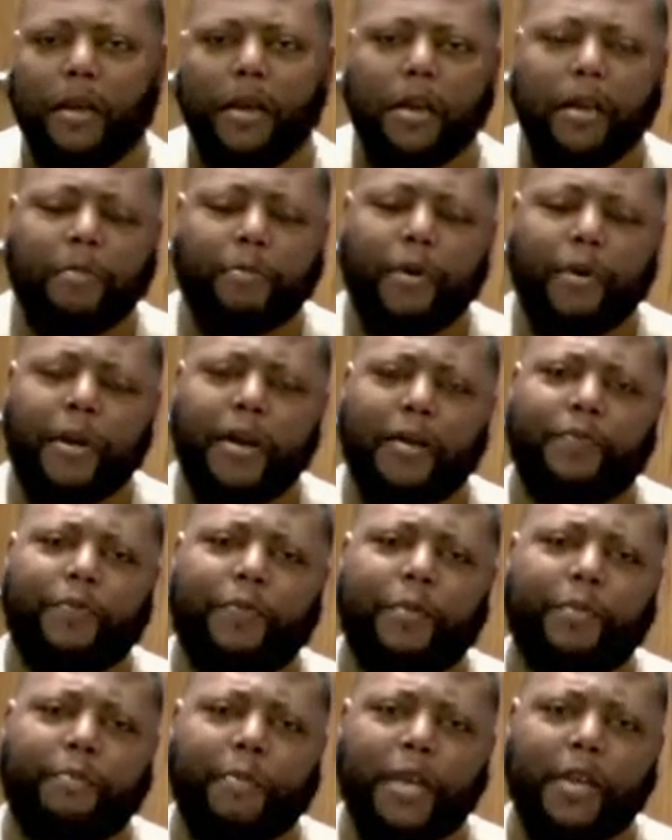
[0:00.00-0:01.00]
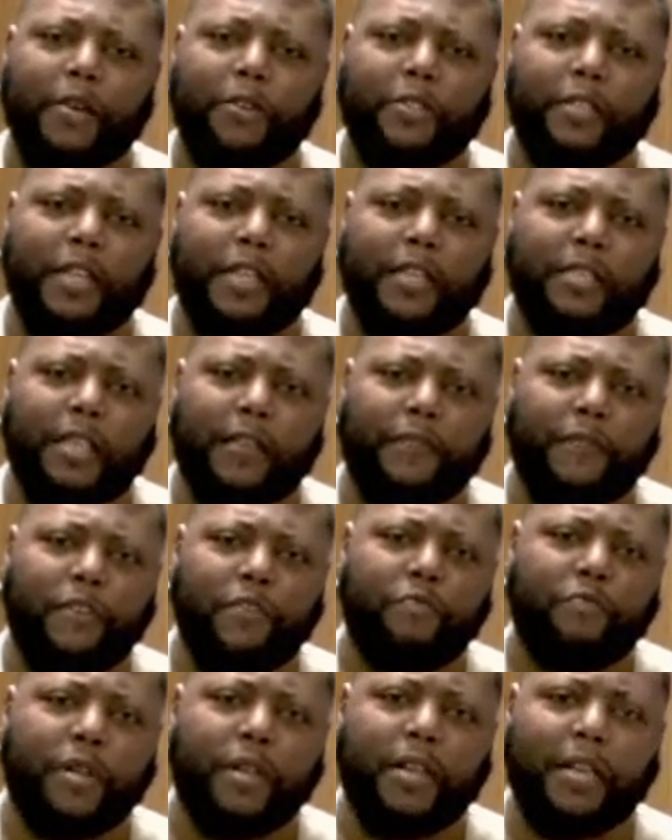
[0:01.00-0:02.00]
But if, if, Peter says, If you
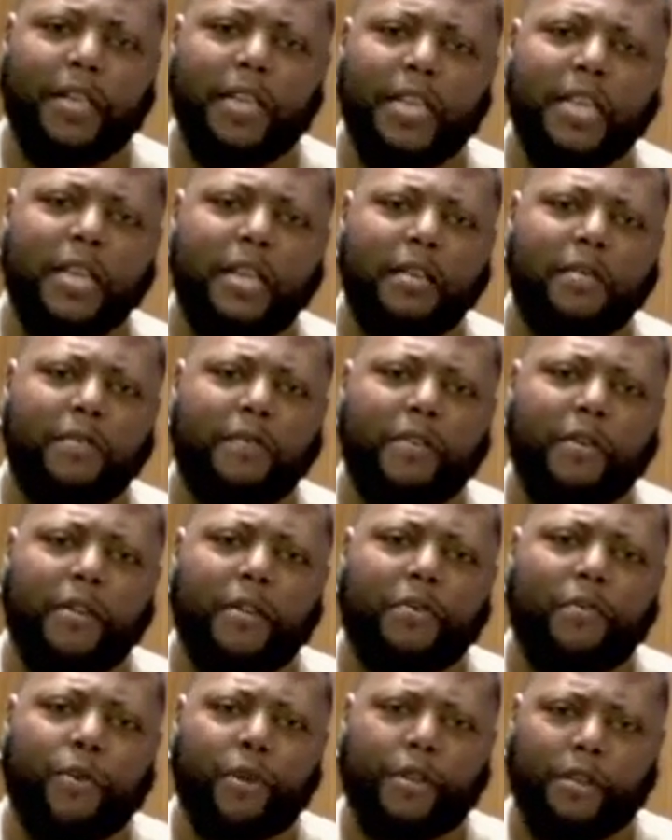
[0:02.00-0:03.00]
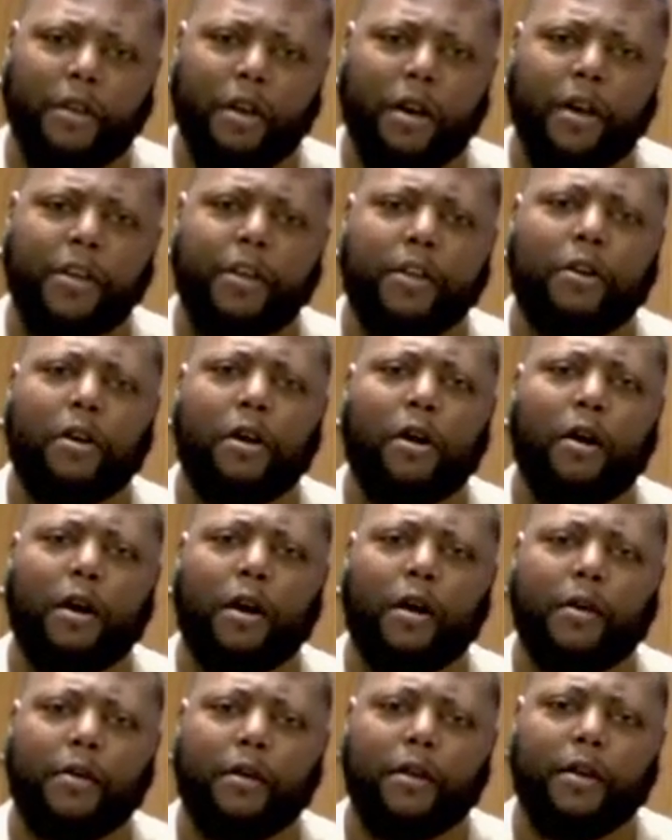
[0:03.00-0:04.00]
believe with all your heart
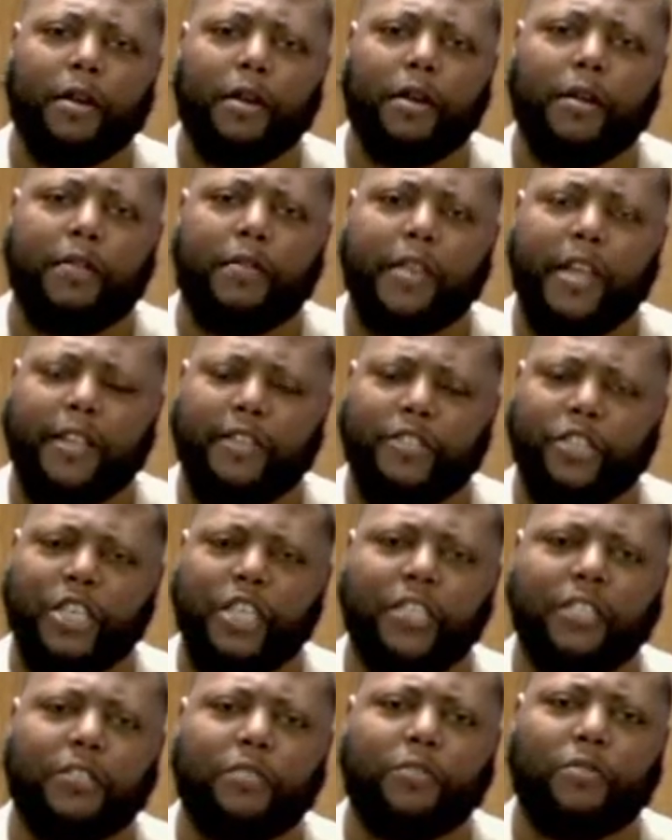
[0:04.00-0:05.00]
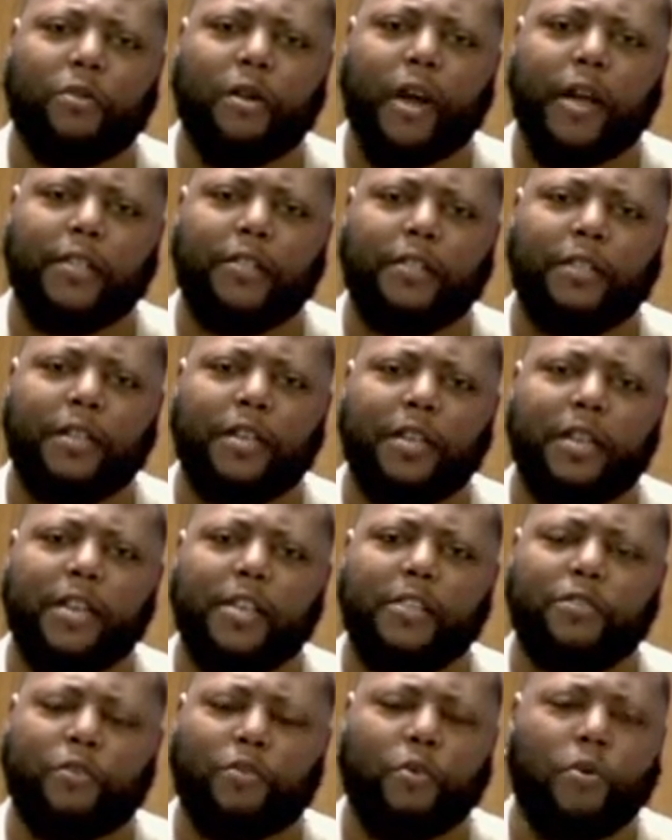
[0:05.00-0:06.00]
that Jesus Christ is
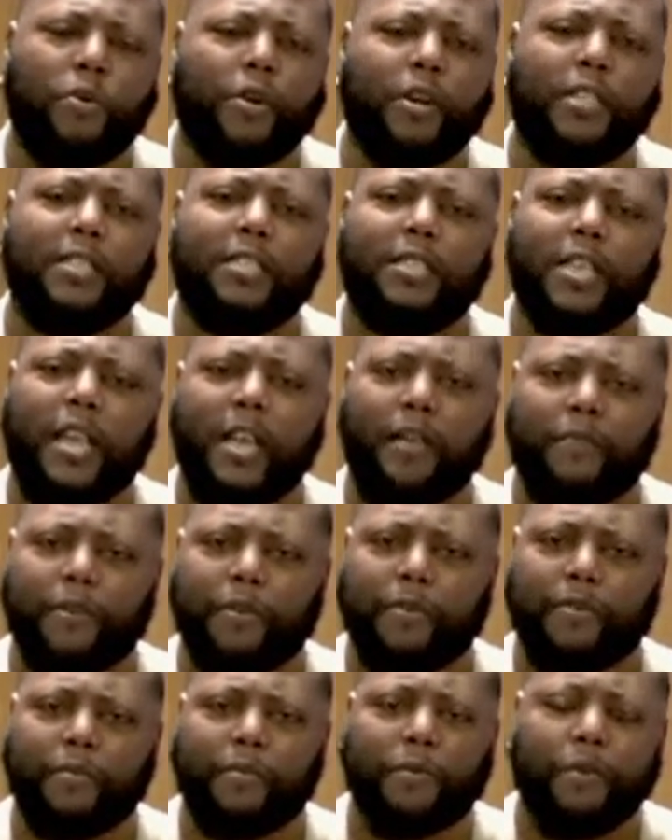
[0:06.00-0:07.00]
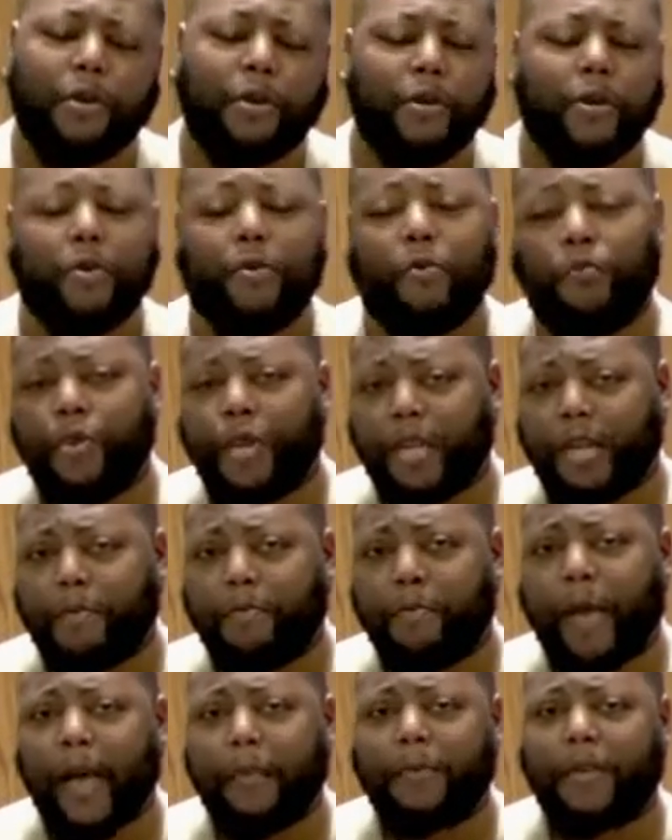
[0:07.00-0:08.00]
Lord and Savior, we can
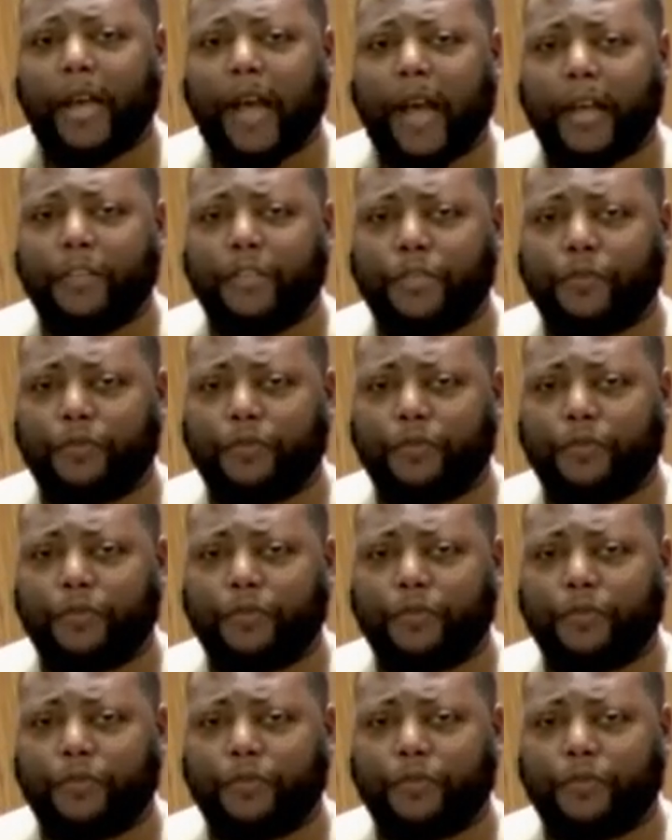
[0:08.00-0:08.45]
baptize you.